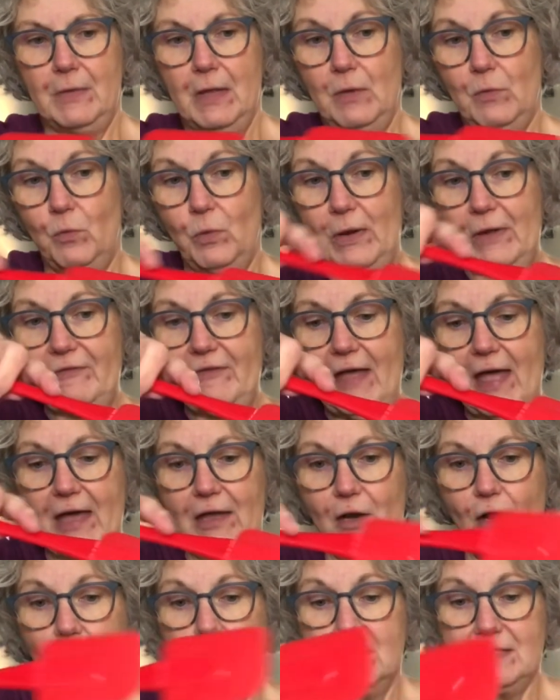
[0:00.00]
We've had
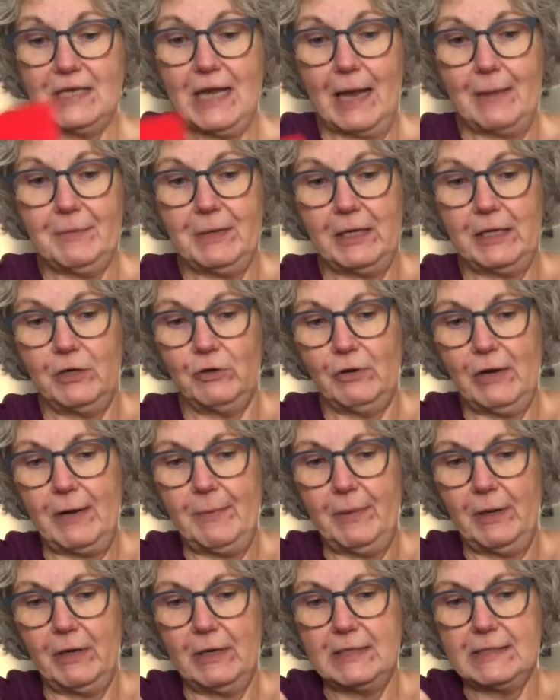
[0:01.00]
a hard time getting
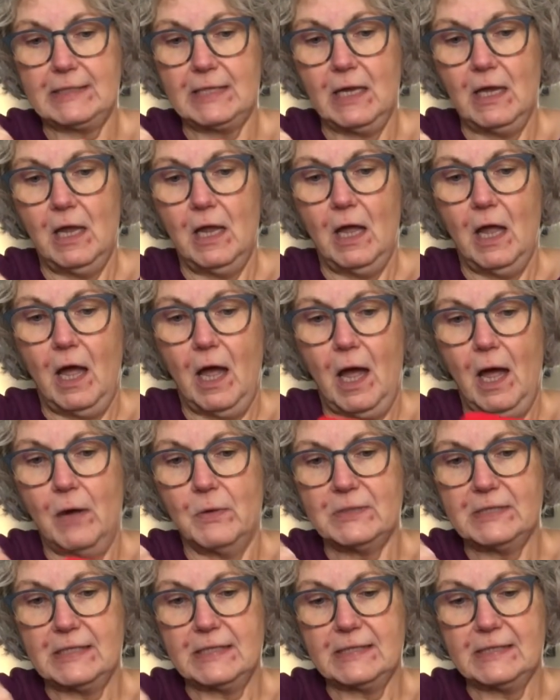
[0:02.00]
cranberries. I
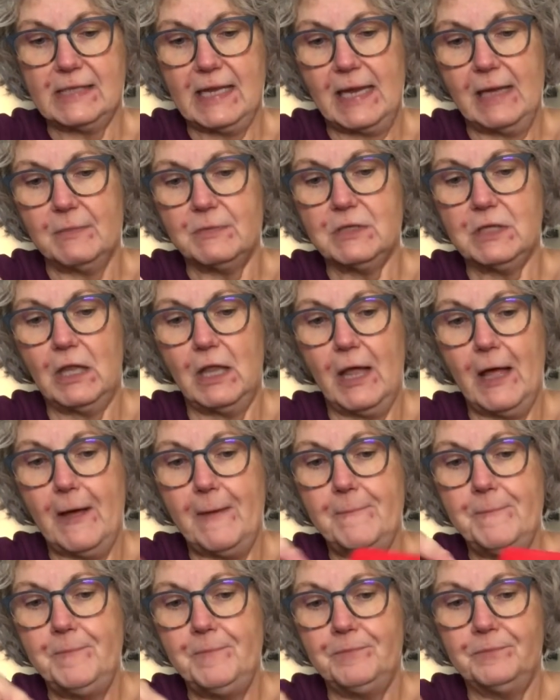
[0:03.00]
was at Sam's
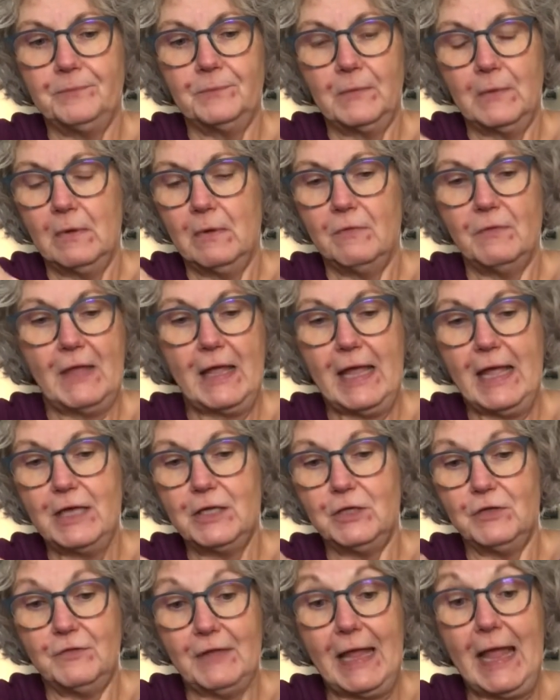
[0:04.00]
Club. They
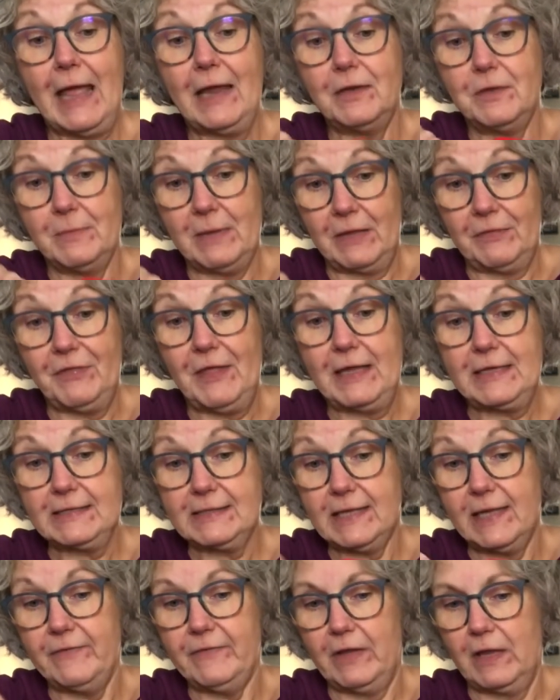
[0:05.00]
had them at
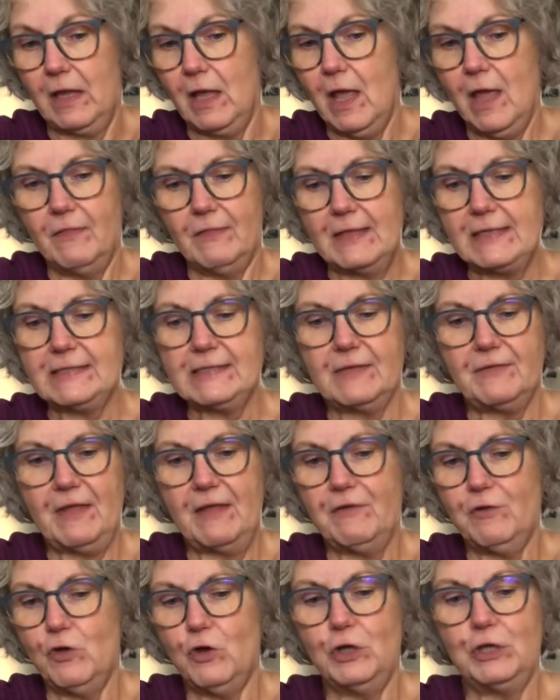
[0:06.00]
Thanksgiving. They said they
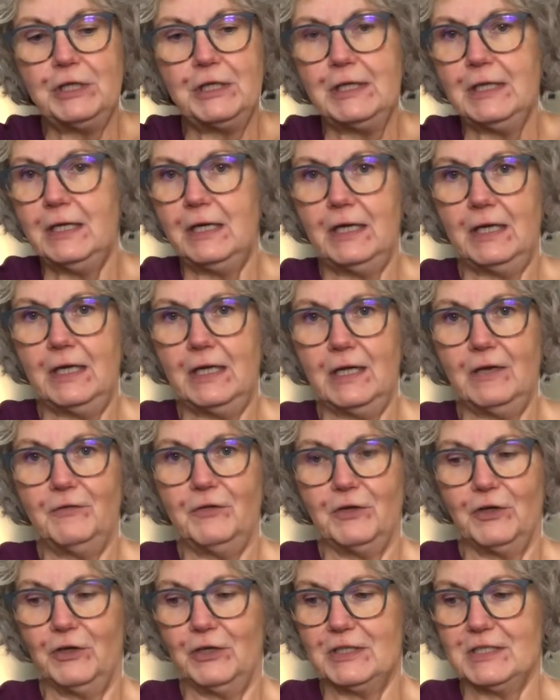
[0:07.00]
couldn't get any in
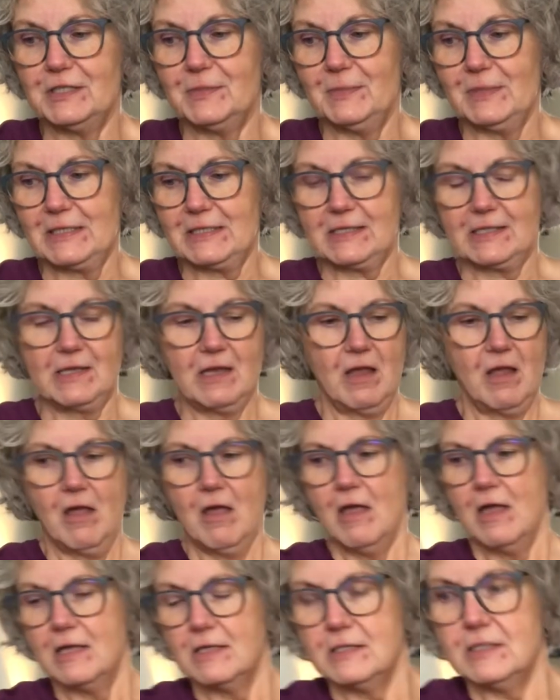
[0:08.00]
for Christmas.
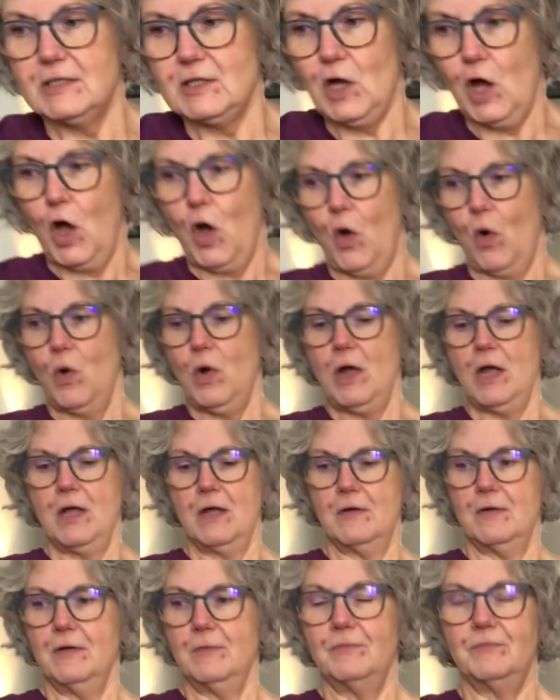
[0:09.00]
So
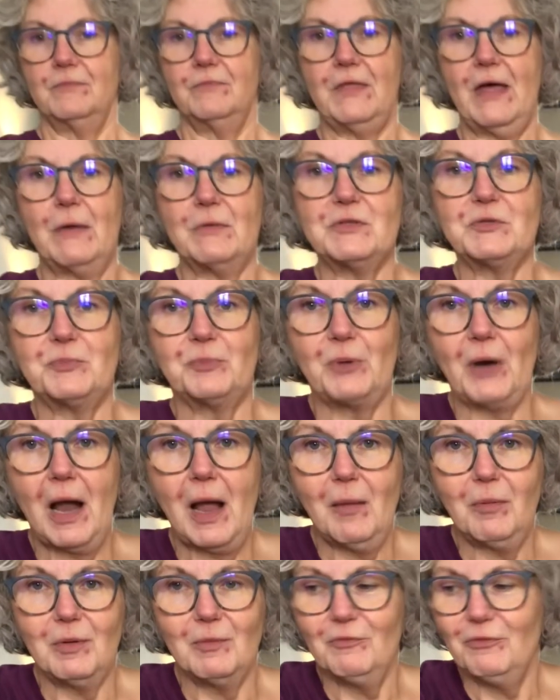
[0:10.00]
that was a
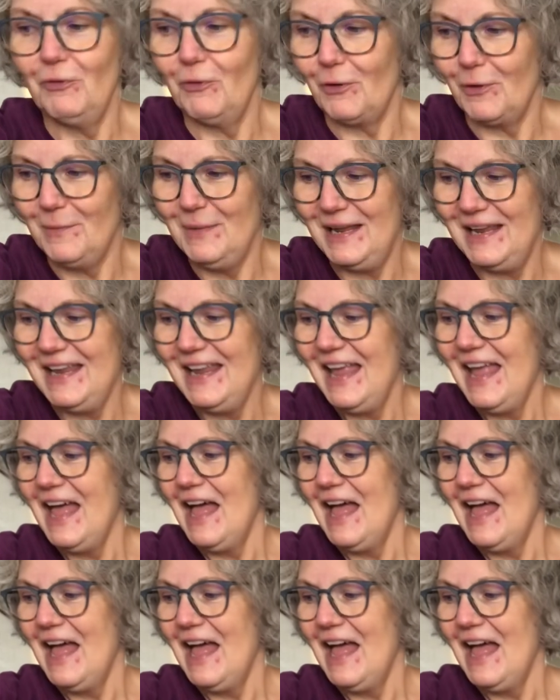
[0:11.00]
problem for me.